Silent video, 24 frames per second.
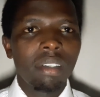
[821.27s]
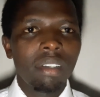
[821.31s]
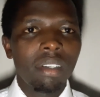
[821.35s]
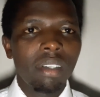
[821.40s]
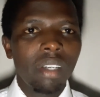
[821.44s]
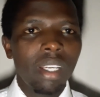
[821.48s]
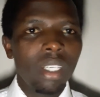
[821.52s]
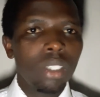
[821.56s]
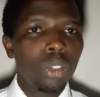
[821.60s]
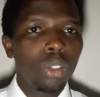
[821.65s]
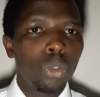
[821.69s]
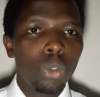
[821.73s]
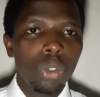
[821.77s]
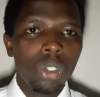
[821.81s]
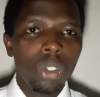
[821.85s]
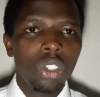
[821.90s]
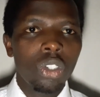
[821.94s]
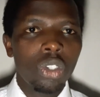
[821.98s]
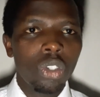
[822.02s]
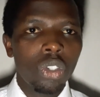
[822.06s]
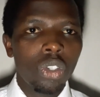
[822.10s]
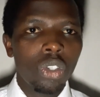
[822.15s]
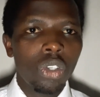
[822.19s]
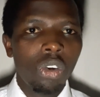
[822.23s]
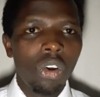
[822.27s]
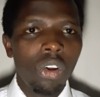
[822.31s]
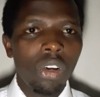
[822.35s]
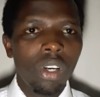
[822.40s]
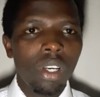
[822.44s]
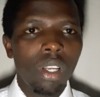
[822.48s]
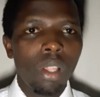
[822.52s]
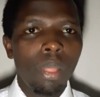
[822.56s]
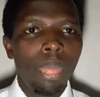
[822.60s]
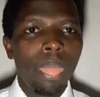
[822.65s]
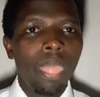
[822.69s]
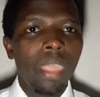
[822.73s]
next to his
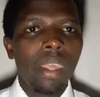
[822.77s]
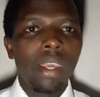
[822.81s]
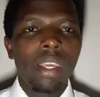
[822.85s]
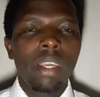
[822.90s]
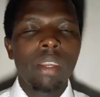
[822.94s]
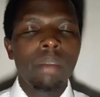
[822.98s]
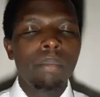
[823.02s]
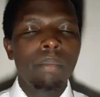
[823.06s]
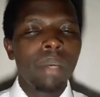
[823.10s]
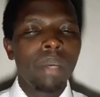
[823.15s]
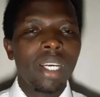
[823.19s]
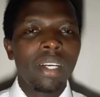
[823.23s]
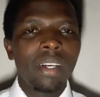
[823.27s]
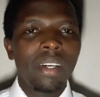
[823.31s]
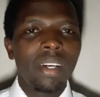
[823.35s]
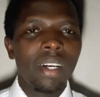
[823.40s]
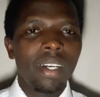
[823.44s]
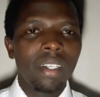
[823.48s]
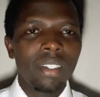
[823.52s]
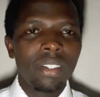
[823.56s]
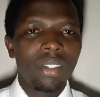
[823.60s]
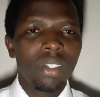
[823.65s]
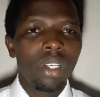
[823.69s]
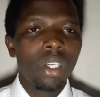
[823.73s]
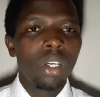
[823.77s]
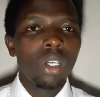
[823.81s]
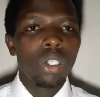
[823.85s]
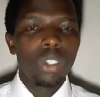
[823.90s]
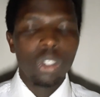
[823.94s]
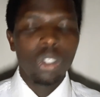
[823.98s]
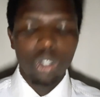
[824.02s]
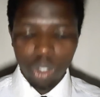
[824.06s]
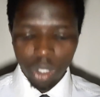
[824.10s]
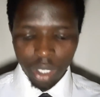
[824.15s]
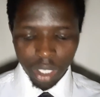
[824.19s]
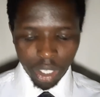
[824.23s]
throne.
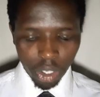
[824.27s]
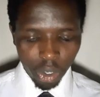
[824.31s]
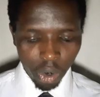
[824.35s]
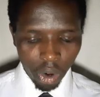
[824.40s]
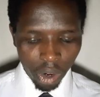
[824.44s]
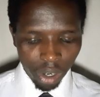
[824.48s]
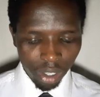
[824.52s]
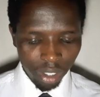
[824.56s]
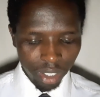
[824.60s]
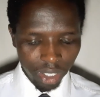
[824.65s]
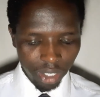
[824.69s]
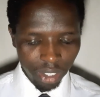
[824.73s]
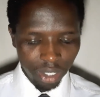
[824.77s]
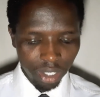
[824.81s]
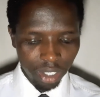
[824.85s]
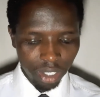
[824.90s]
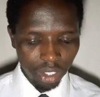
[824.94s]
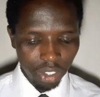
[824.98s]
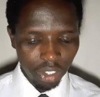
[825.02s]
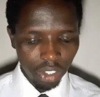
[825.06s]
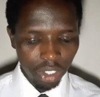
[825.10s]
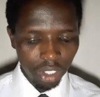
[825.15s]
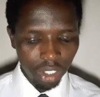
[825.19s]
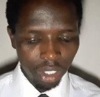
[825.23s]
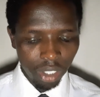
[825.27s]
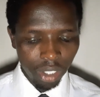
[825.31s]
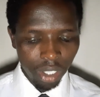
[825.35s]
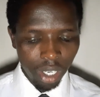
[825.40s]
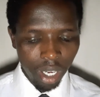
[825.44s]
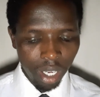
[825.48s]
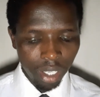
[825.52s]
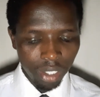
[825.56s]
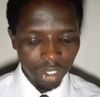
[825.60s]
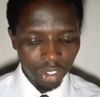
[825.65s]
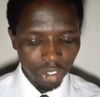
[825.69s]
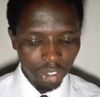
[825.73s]
He called us
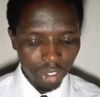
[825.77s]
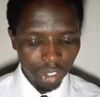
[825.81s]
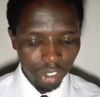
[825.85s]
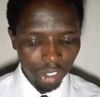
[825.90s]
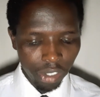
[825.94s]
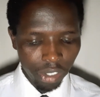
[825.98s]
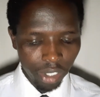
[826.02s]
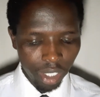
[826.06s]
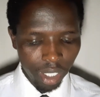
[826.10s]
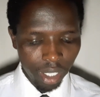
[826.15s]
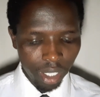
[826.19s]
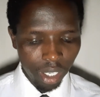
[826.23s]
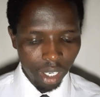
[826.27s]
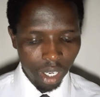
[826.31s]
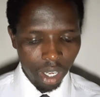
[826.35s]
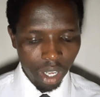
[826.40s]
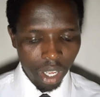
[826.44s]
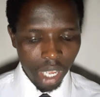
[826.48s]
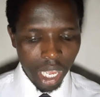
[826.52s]
his children.